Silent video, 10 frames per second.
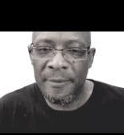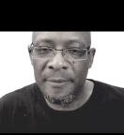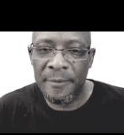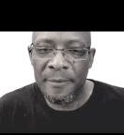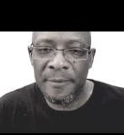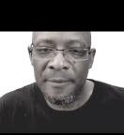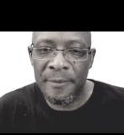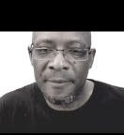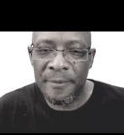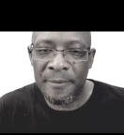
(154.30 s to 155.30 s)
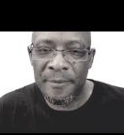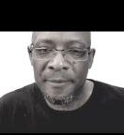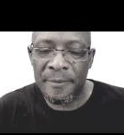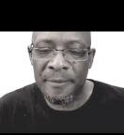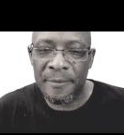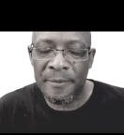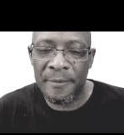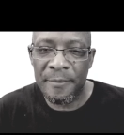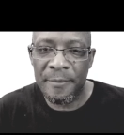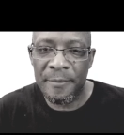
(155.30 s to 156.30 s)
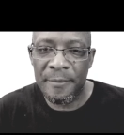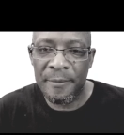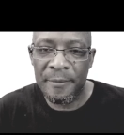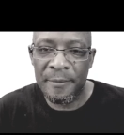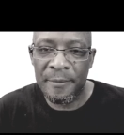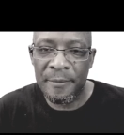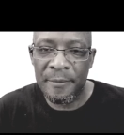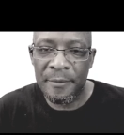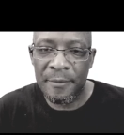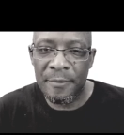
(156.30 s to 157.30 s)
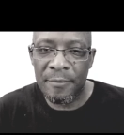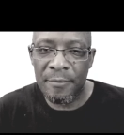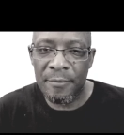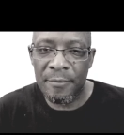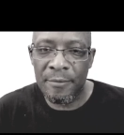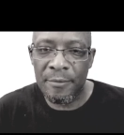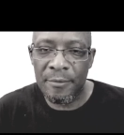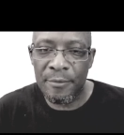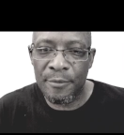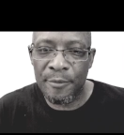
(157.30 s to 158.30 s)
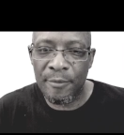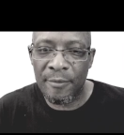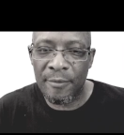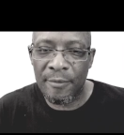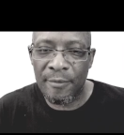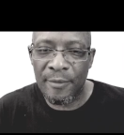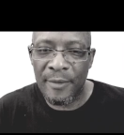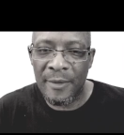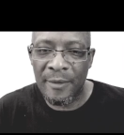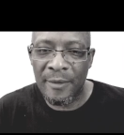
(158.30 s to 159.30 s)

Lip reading: Nobody speaks.